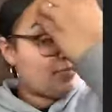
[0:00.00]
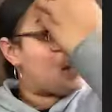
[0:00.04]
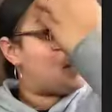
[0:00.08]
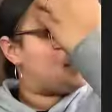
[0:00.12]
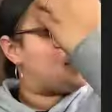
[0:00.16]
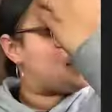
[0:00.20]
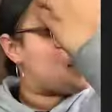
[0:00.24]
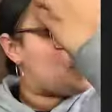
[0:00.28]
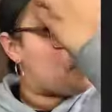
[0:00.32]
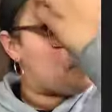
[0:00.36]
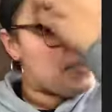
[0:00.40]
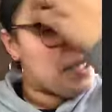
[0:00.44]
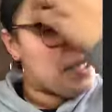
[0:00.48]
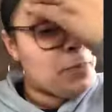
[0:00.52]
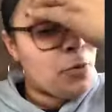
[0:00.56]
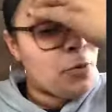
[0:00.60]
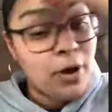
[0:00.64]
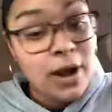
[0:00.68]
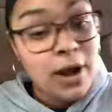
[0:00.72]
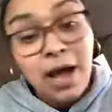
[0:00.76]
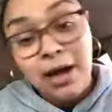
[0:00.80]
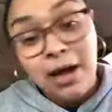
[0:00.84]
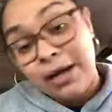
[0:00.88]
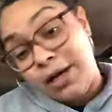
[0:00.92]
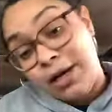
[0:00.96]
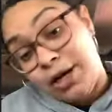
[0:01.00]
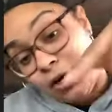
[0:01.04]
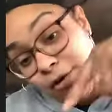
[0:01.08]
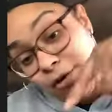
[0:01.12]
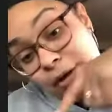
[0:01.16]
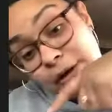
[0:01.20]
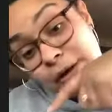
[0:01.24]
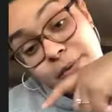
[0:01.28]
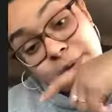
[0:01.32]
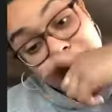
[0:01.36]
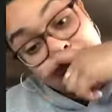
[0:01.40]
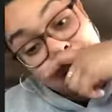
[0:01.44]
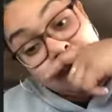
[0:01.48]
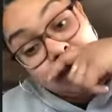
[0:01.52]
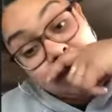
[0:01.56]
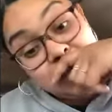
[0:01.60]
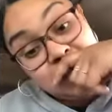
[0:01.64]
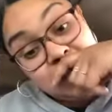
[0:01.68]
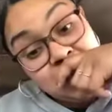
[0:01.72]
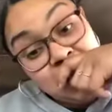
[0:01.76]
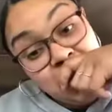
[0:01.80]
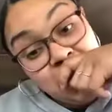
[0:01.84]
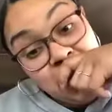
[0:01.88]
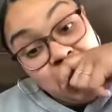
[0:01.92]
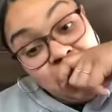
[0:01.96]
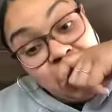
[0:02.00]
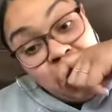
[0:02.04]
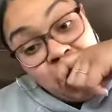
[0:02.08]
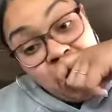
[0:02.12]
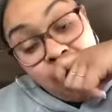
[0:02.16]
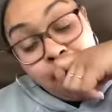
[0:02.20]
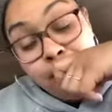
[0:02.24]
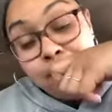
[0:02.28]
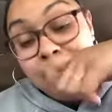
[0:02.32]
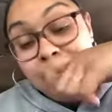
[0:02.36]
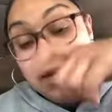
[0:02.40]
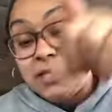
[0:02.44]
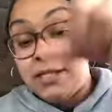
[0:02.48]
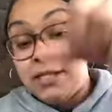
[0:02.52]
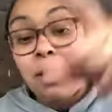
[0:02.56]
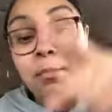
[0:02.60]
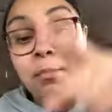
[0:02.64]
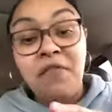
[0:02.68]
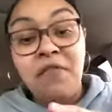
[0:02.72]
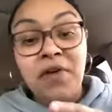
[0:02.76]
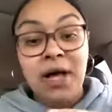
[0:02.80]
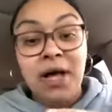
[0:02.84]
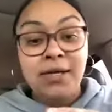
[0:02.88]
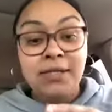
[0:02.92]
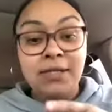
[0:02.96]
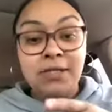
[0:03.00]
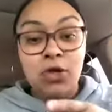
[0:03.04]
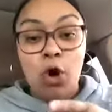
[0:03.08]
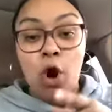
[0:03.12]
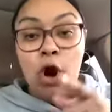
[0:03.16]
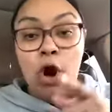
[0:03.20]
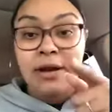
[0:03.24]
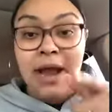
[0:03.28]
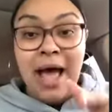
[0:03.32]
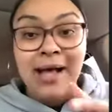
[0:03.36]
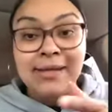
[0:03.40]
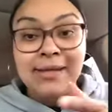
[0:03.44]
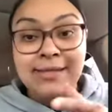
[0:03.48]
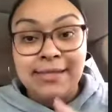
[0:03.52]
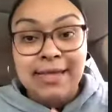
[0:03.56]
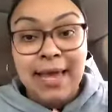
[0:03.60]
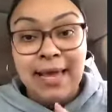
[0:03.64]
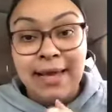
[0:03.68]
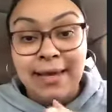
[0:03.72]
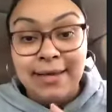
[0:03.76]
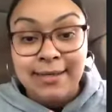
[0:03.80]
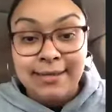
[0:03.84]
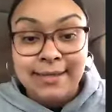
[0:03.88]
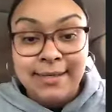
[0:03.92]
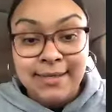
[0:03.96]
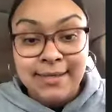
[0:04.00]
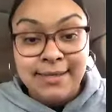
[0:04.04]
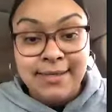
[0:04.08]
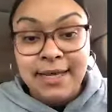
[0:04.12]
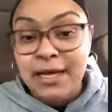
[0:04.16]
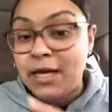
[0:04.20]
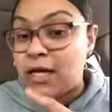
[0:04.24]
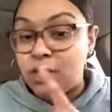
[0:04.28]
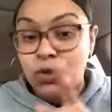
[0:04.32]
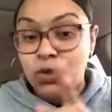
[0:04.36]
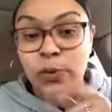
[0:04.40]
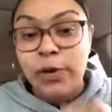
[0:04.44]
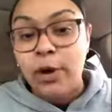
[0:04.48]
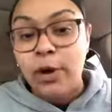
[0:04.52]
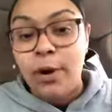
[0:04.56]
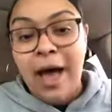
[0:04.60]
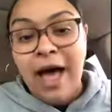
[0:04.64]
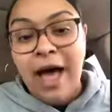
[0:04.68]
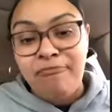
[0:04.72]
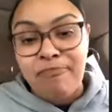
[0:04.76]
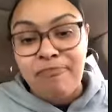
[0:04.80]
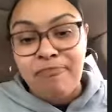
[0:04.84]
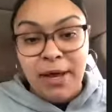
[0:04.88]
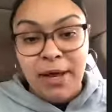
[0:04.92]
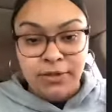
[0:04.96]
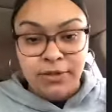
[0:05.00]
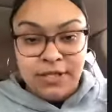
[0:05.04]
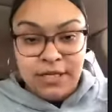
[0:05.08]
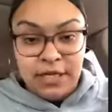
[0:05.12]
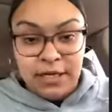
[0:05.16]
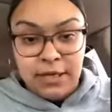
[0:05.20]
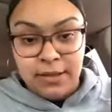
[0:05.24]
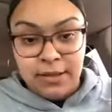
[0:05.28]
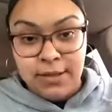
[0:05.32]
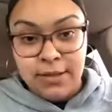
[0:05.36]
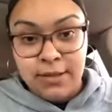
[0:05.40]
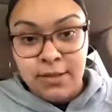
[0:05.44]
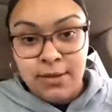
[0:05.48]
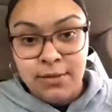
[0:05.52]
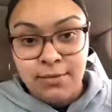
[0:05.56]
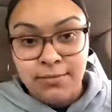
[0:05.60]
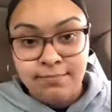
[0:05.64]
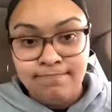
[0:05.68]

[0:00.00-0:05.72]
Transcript: some people are not gonna agree with this, but some of us are not staying consistent because we don't have penalties.